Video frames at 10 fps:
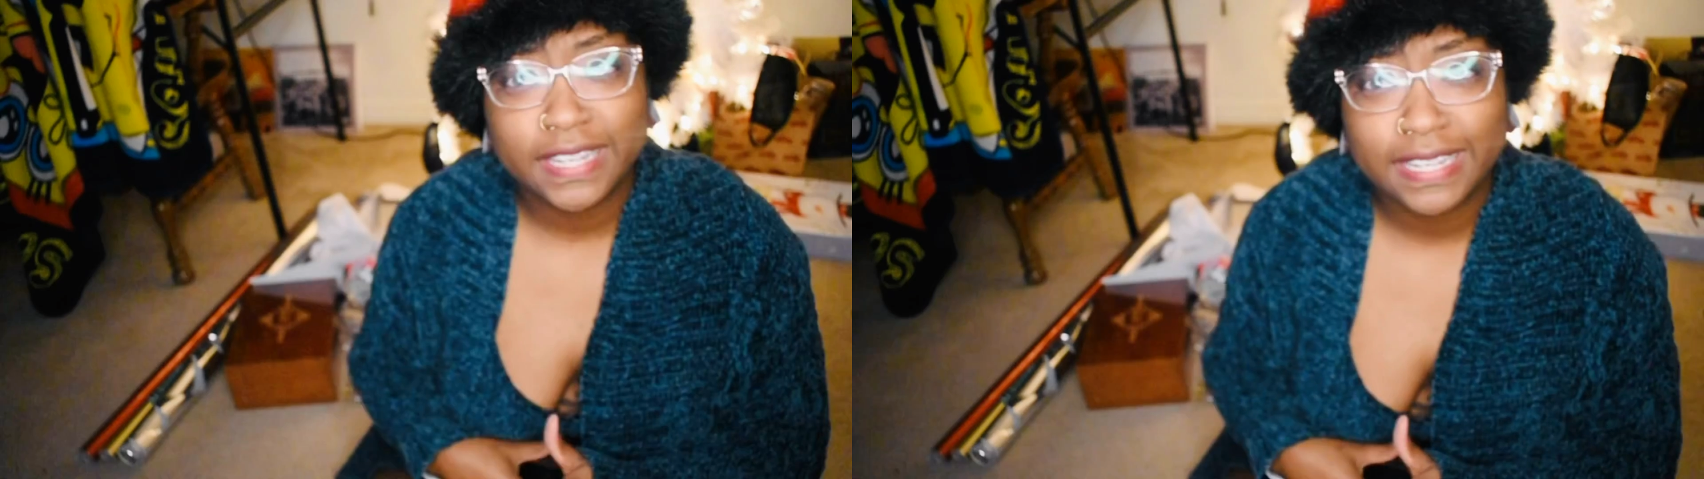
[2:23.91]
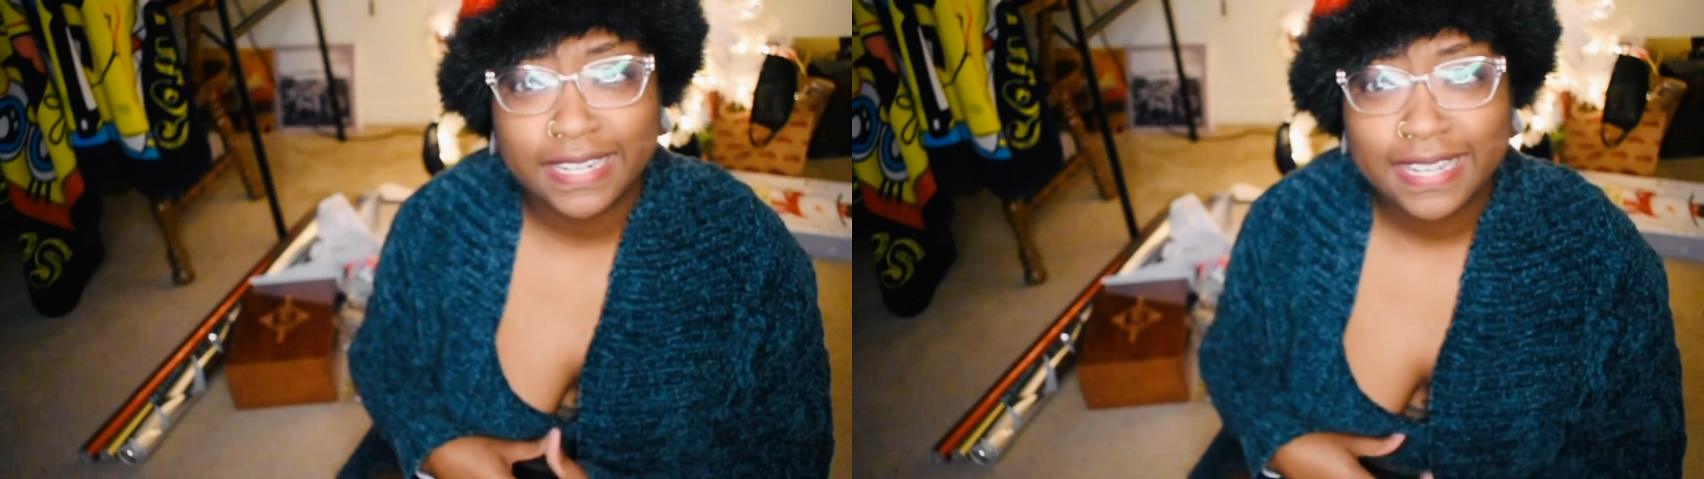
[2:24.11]

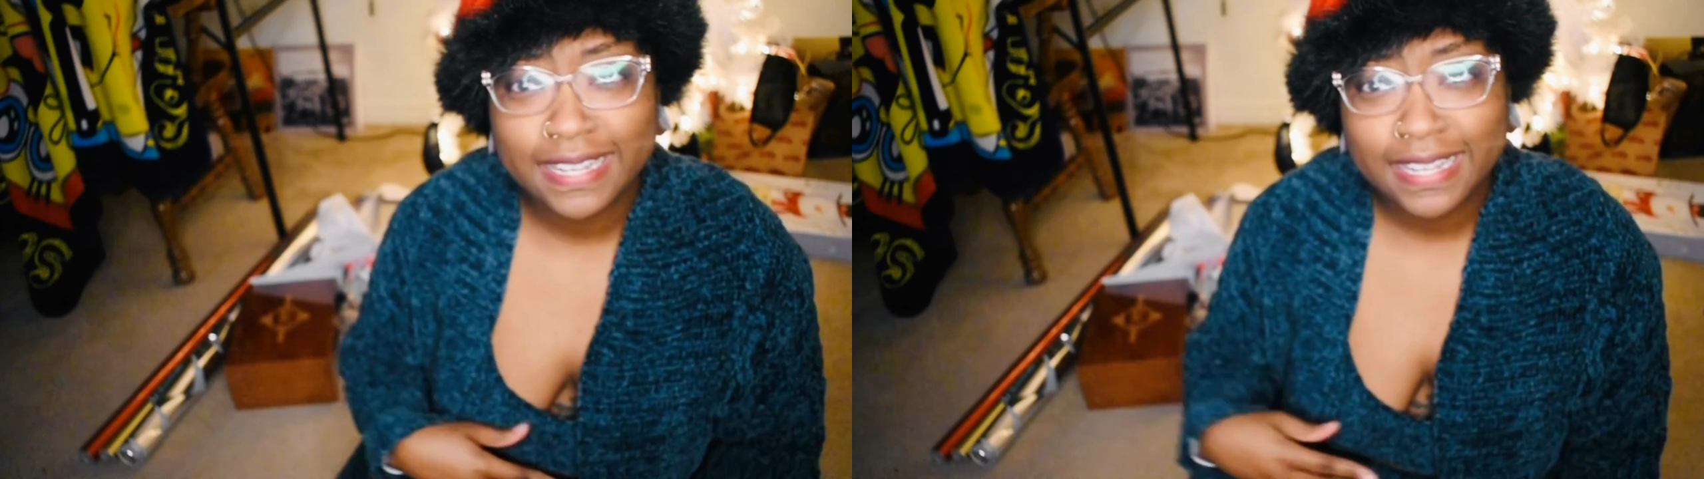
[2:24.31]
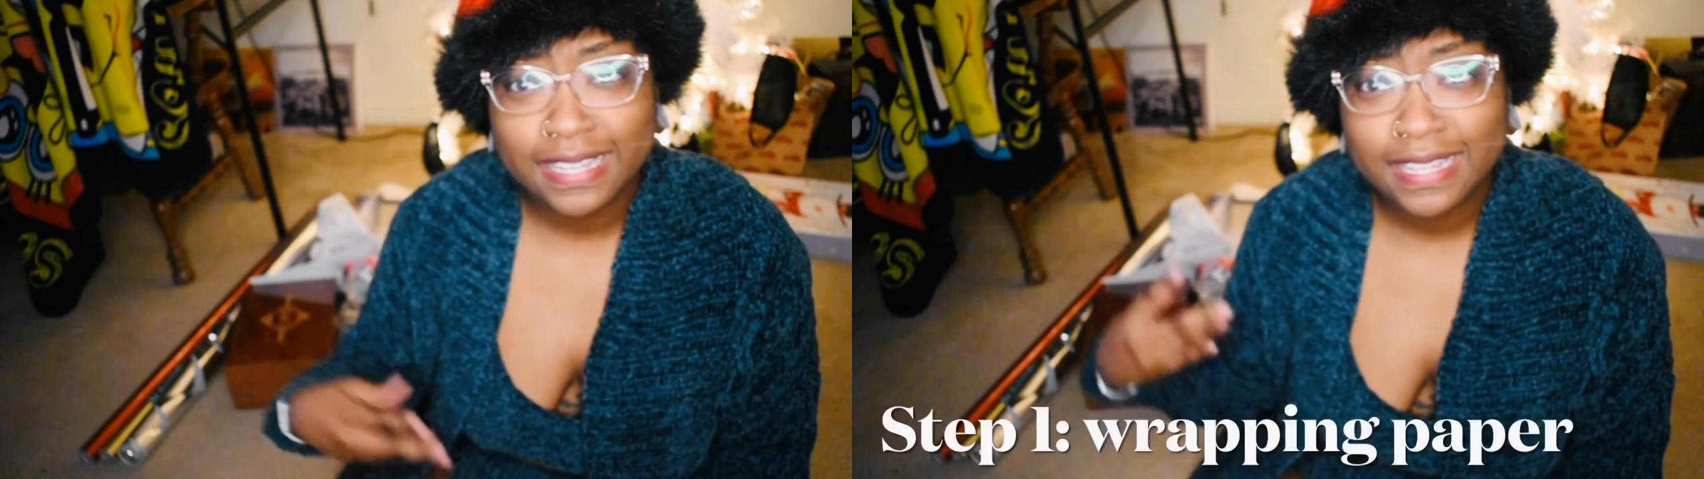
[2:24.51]
need
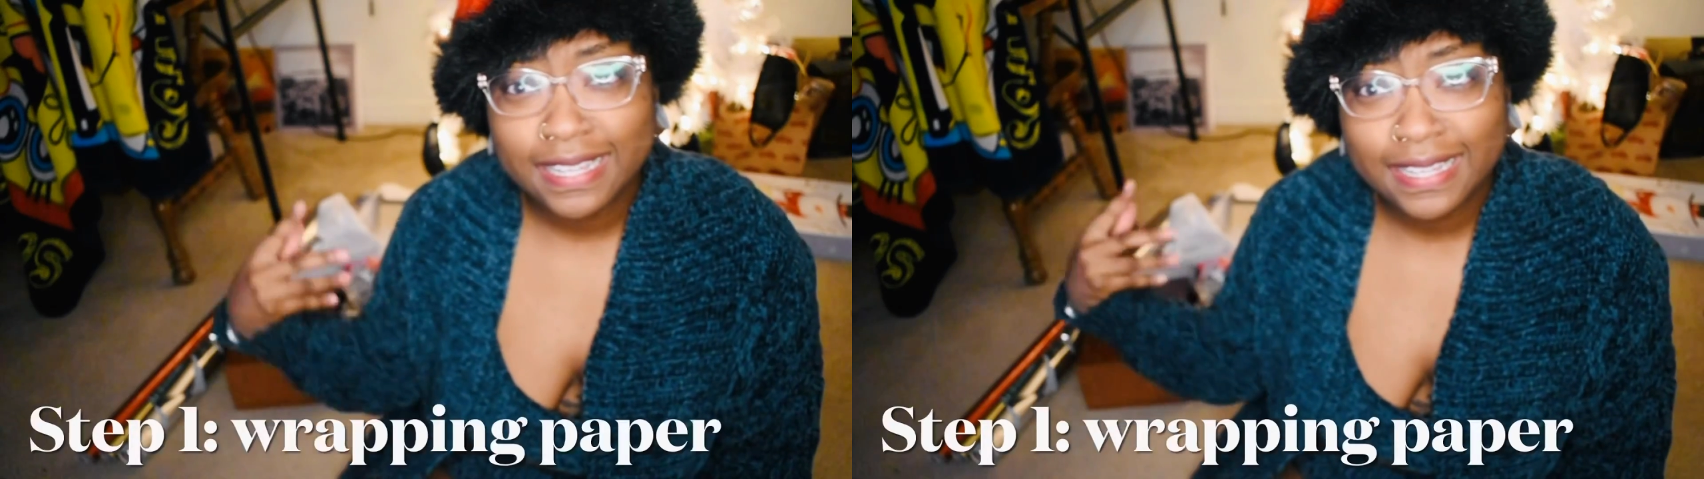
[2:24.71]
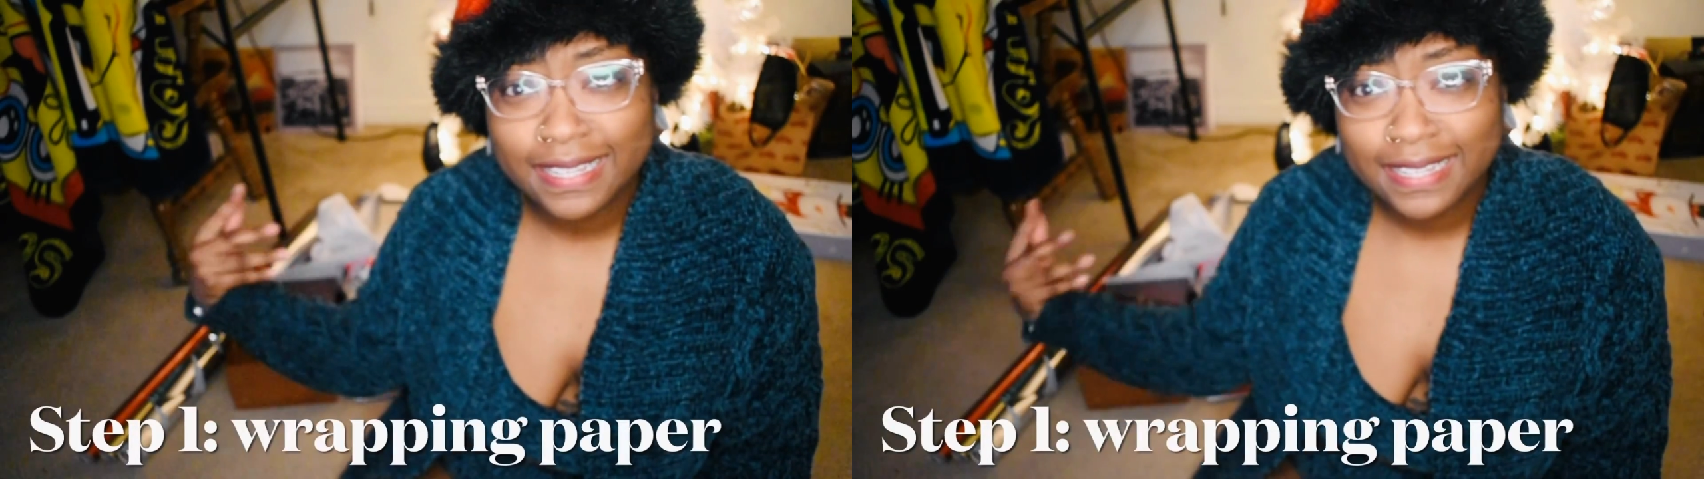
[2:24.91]

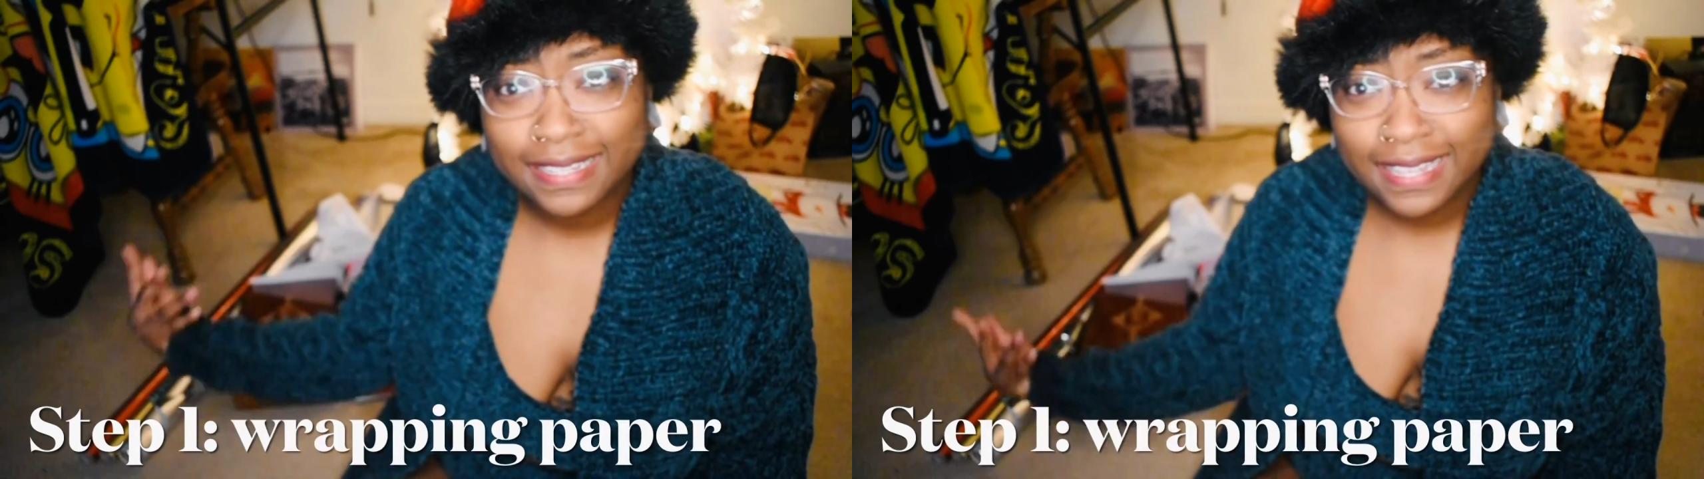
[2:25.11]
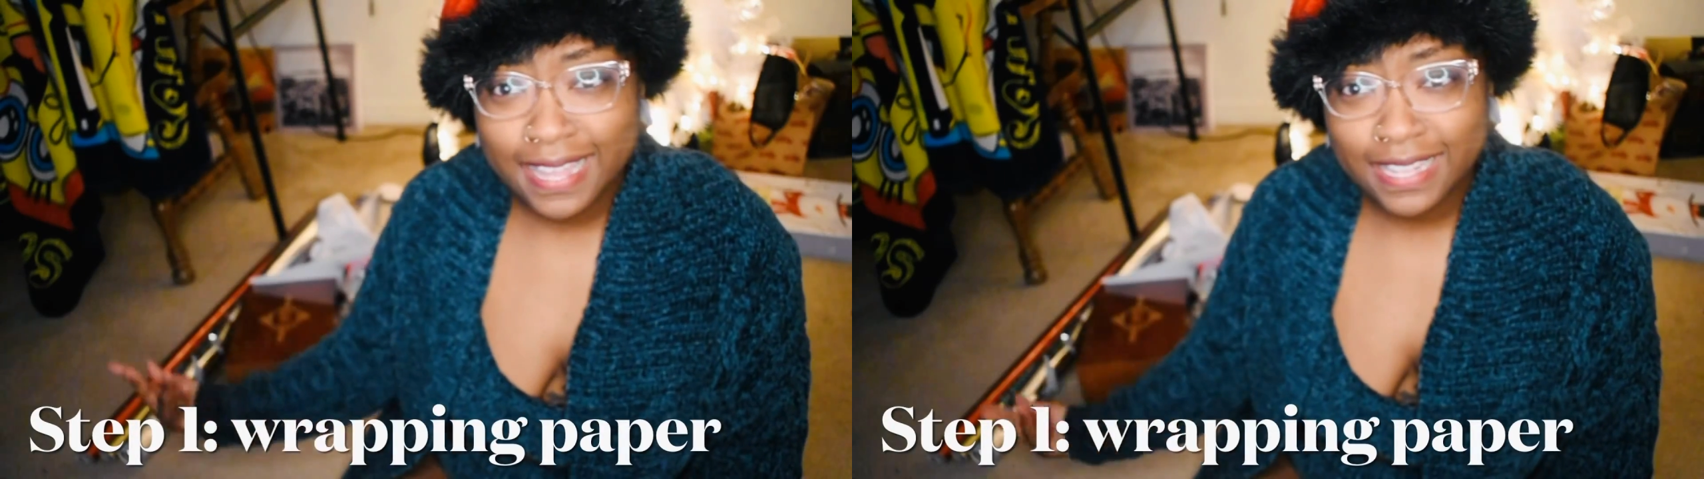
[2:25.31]

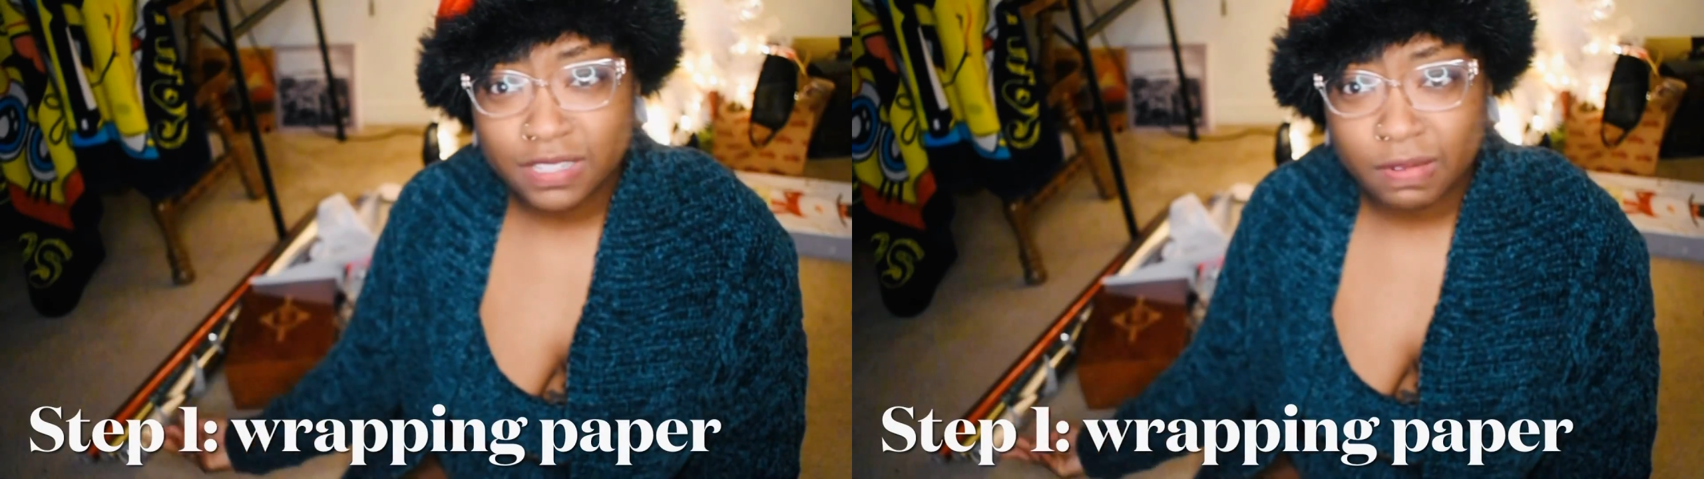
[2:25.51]
is